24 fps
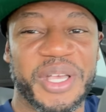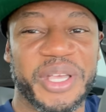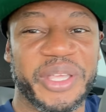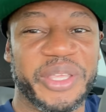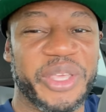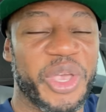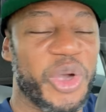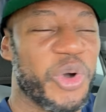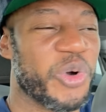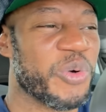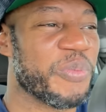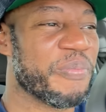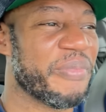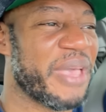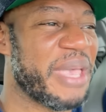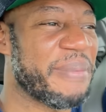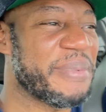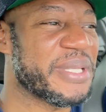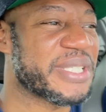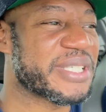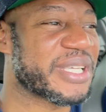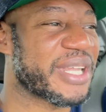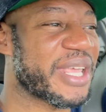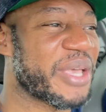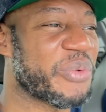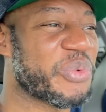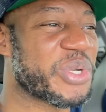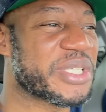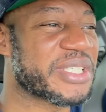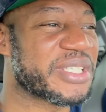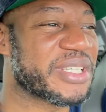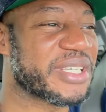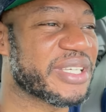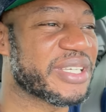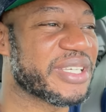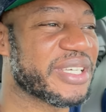Yo, maybe today
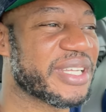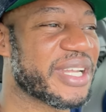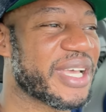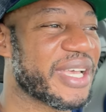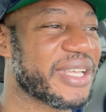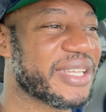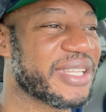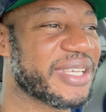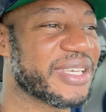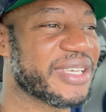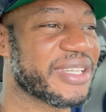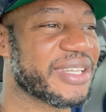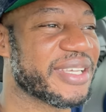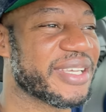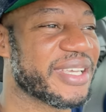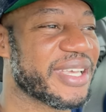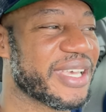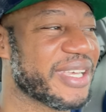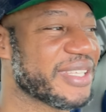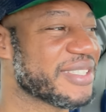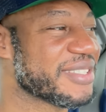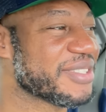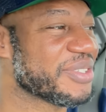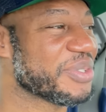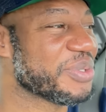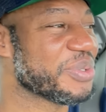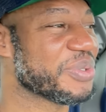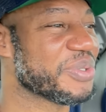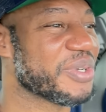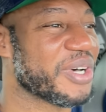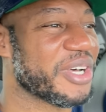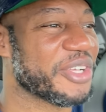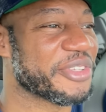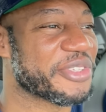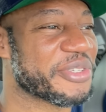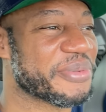wasn't a good idea to head to
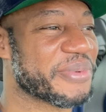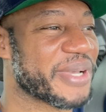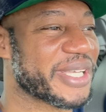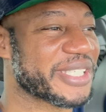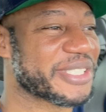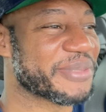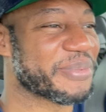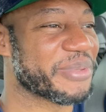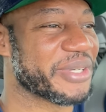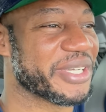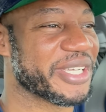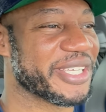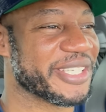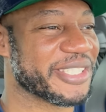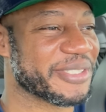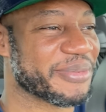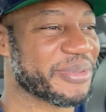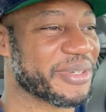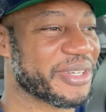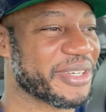Altamonte Springs,